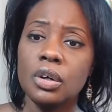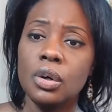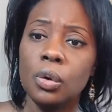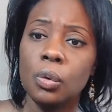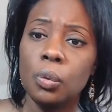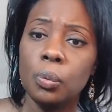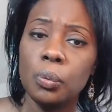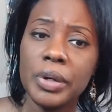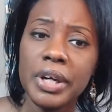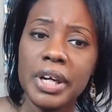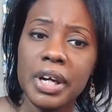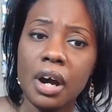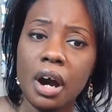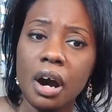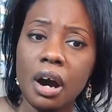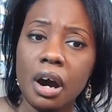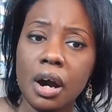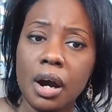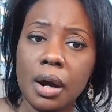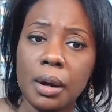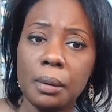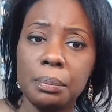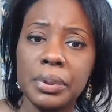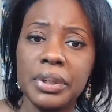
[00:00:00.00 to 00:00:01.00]
we
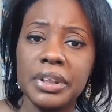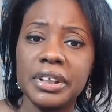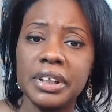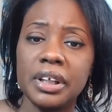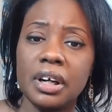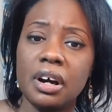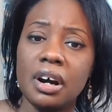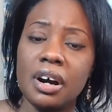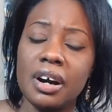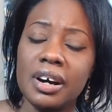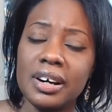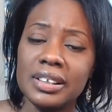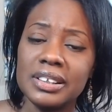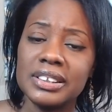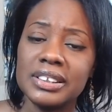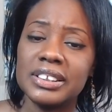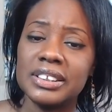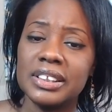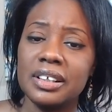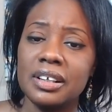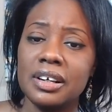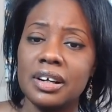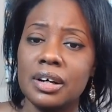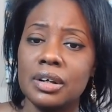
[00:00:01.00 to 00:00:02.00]
are putting
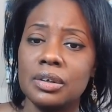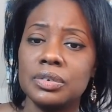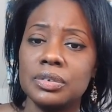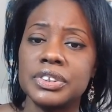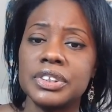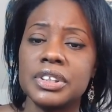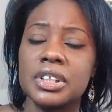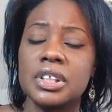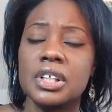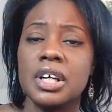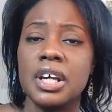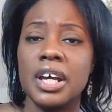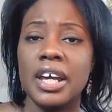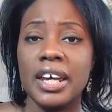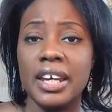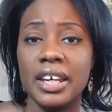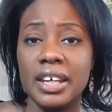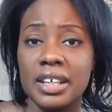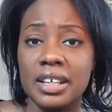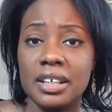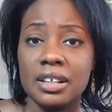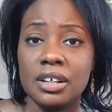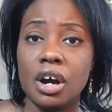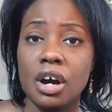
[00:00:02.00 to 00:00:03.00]
ourselves
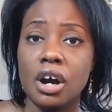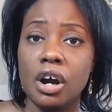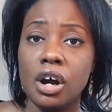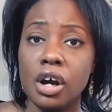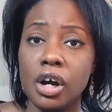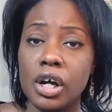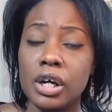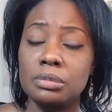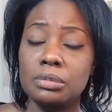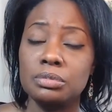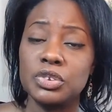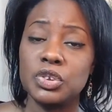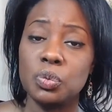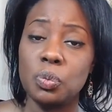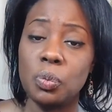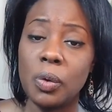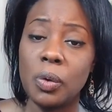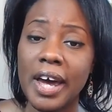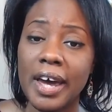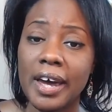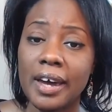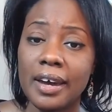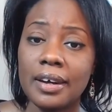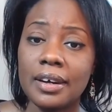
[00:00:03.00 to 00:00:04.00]
in harm's
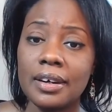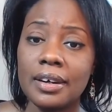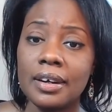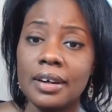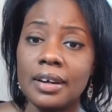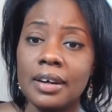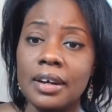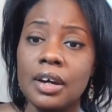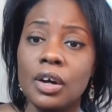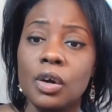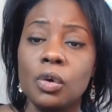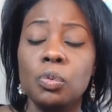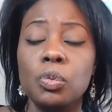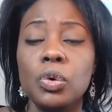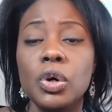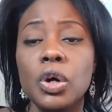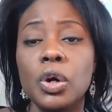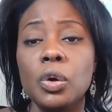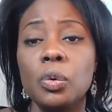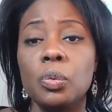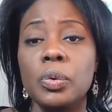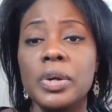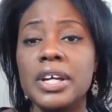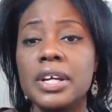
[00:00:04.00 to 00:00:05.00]
way
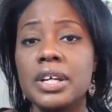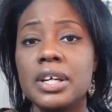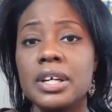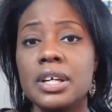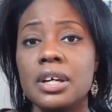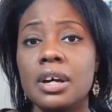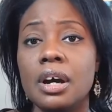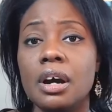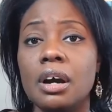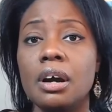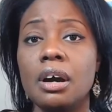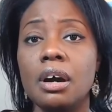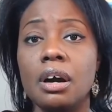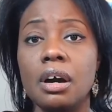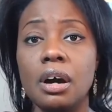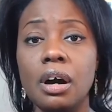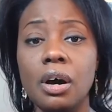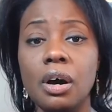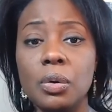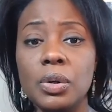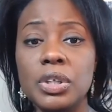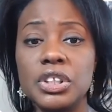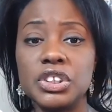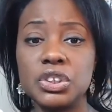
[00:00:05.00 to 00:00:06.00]
when we
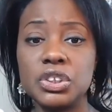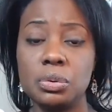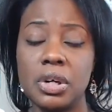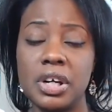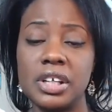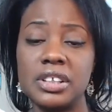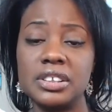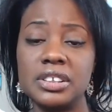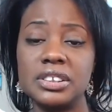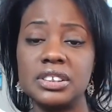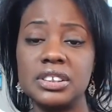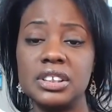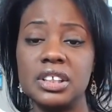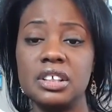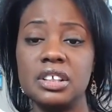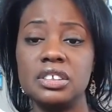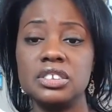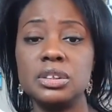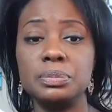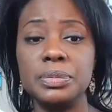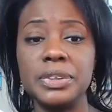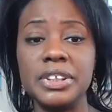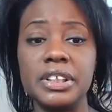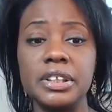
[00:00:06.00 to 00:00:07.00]
owe it to ourselves to
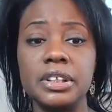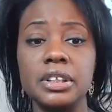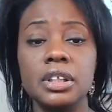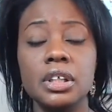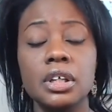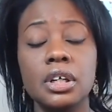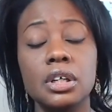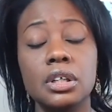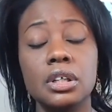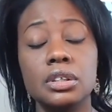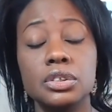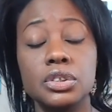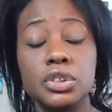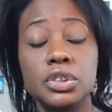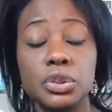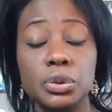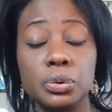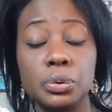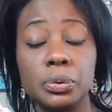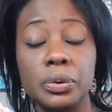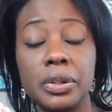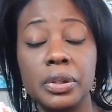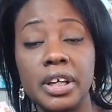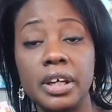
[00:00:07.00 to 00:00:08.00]
be
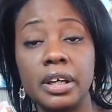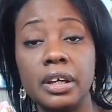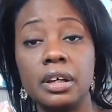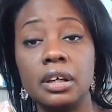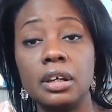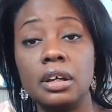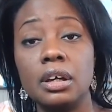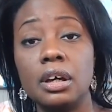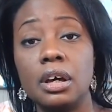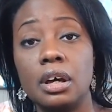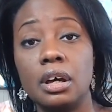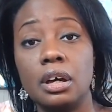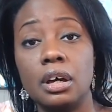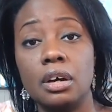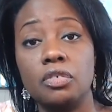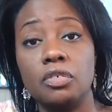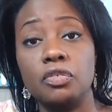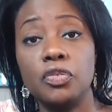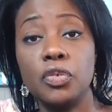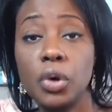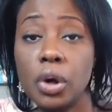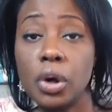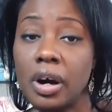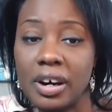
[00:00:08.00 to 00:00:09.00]
doing
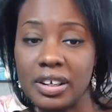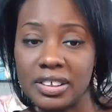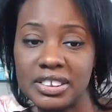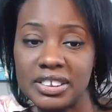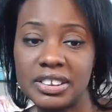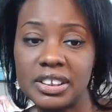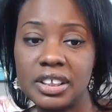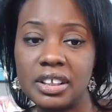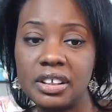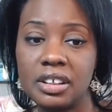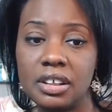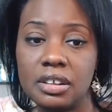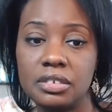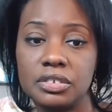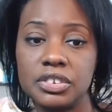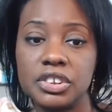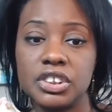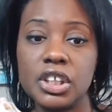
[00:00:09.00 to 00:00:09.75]
for ourselves. So